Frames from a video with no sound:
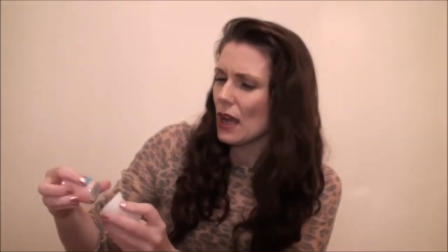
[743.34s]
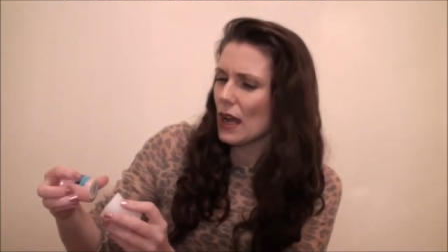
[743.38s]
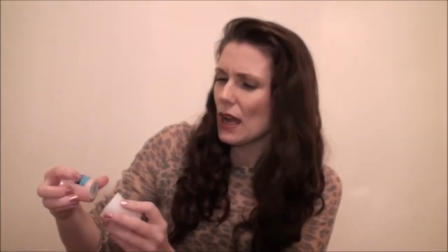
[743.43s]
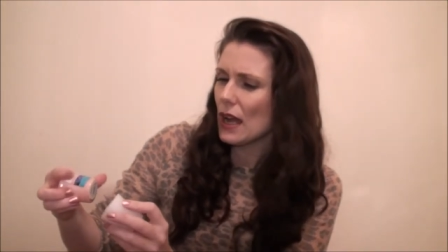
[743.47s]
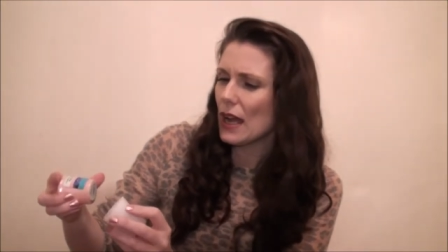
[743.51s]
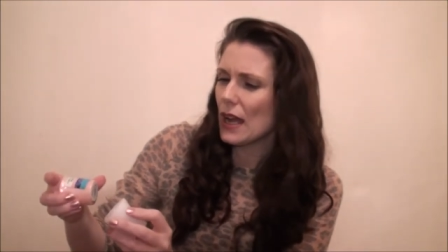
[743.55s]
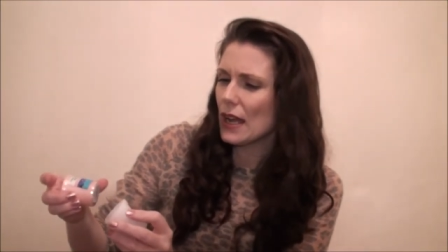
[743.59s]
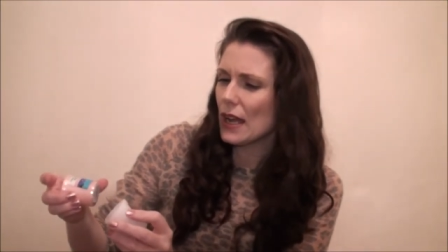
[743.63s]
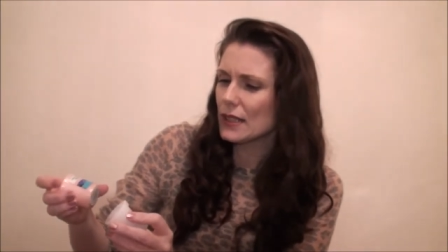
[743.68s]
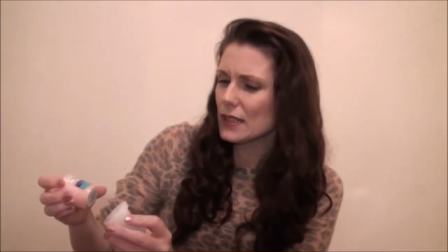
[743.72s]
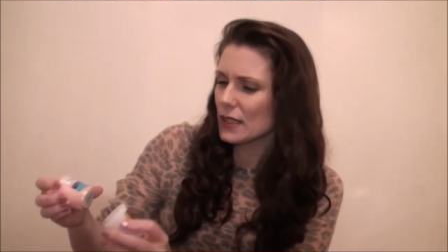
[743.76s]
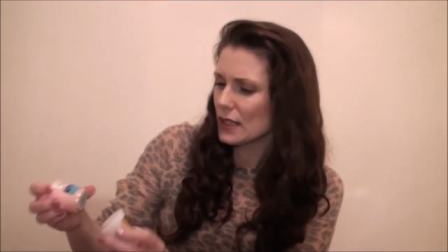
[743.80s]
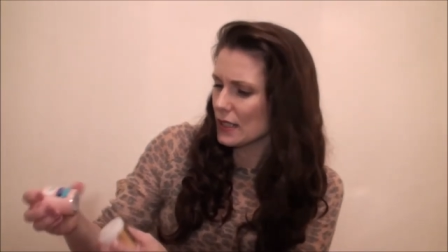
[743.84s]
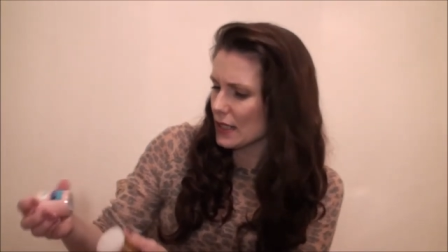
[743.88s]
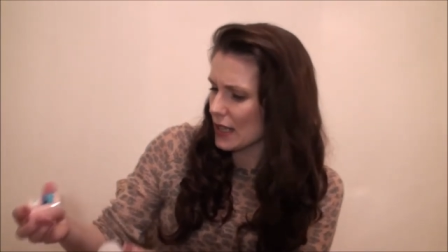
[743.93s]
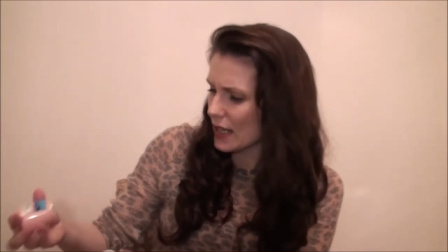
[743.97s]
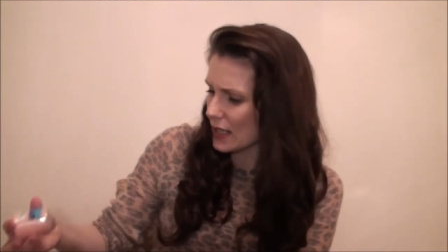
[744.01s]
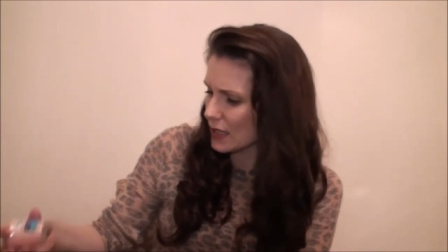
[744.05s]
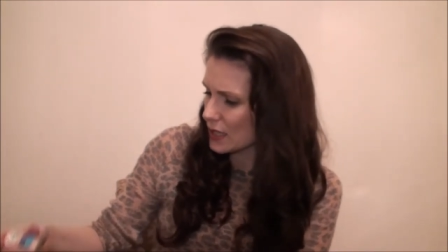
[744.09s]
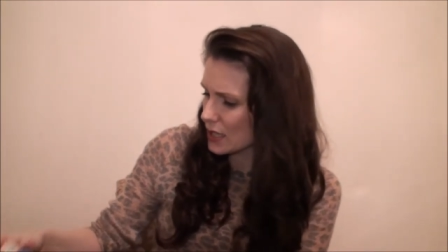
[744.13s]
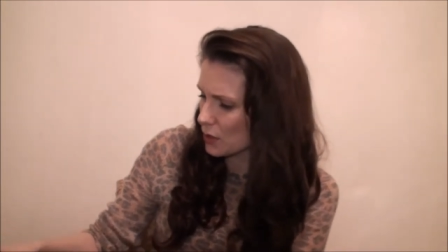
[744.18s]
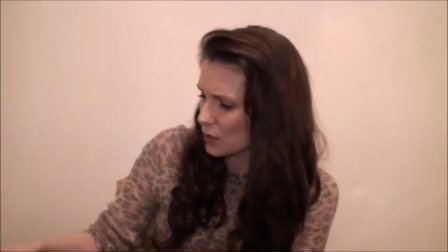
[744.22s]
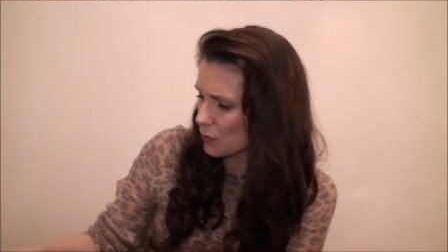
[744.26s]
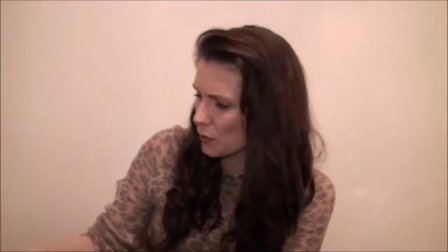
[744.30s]
And
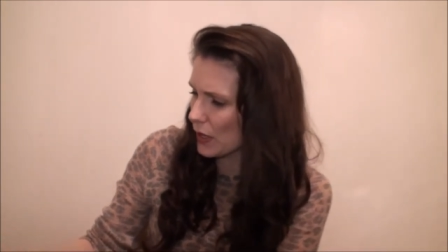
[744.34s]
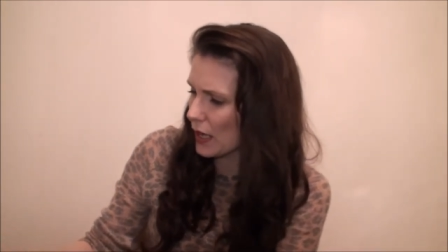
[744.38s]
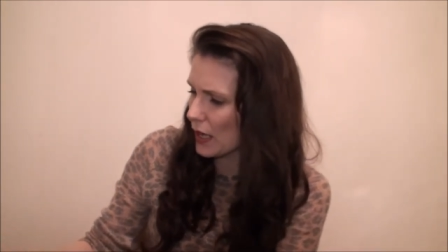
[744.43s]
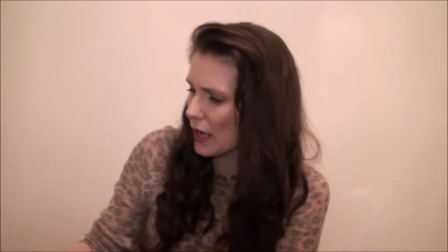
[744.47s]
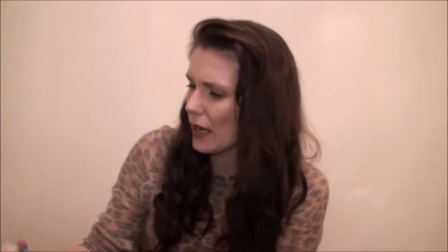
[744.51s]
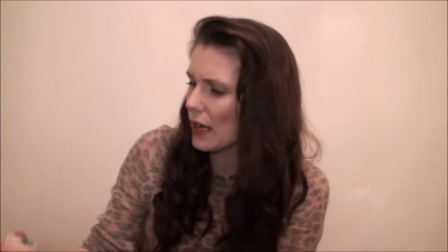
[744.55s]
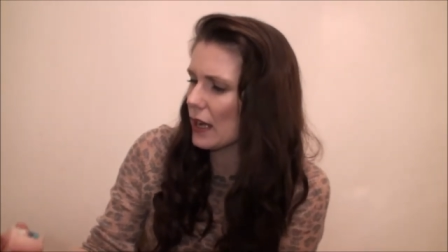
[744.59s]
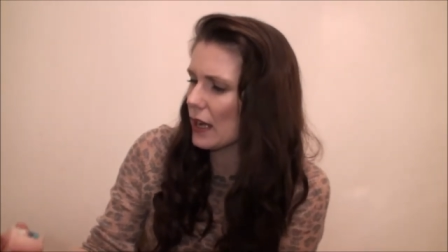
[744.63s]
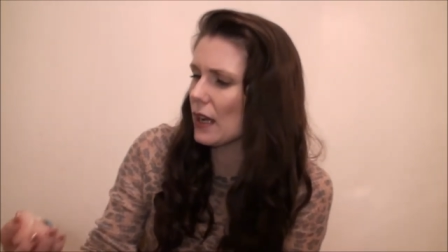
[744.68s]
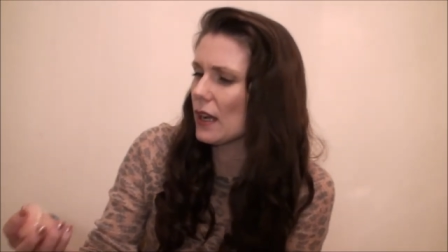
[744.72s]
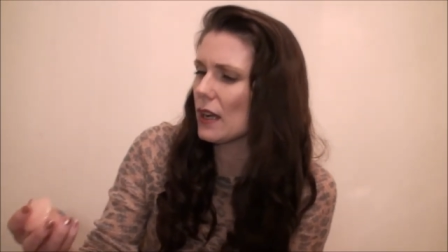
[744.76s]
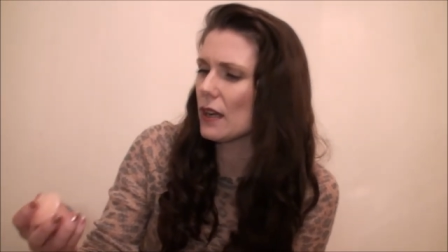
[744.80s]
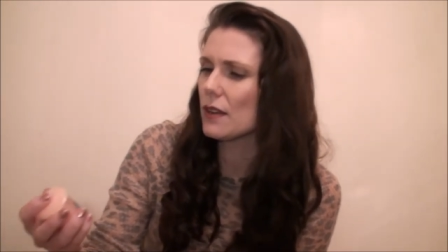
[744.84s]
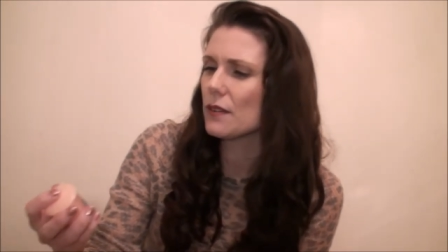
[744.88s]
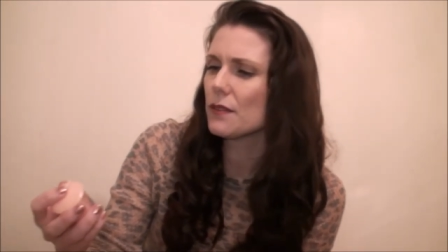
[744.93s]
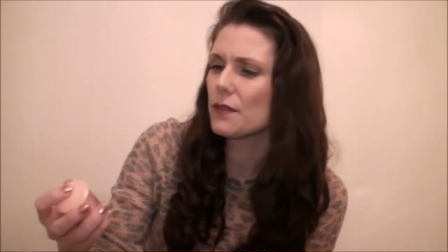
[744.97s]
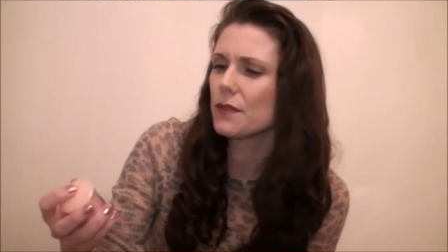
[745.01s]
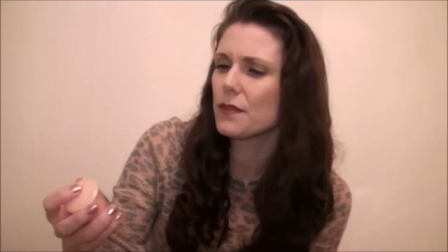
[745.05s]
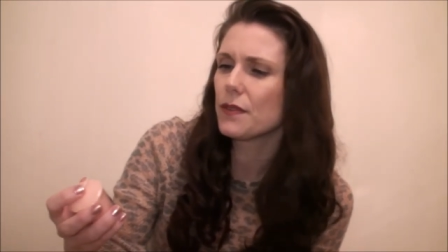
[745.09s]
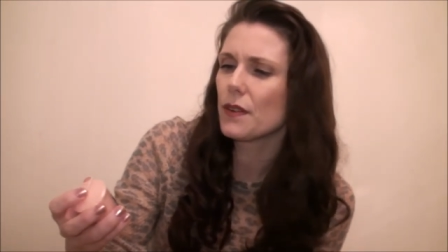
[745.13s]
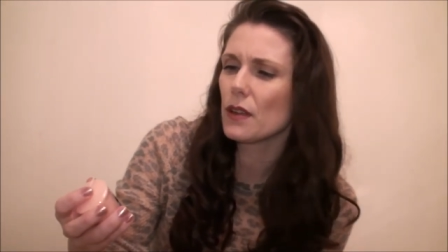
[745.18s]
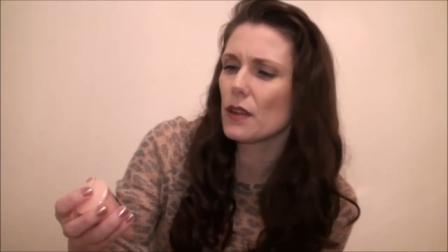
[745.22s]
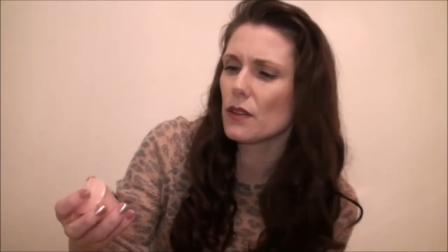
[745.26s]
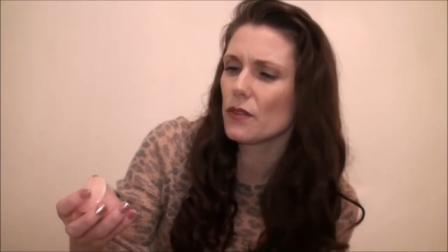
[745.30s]
next we have